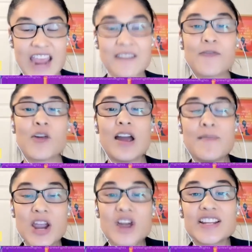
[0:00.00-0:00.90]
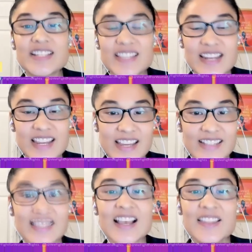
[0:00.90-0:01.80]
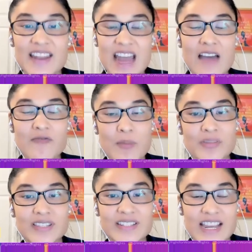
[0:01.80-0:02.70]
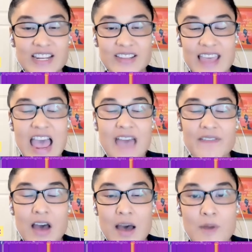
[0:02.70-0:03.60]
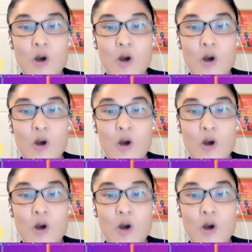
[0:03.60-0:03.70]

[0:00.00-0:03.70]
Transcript: And for American cities that have representation, that have um,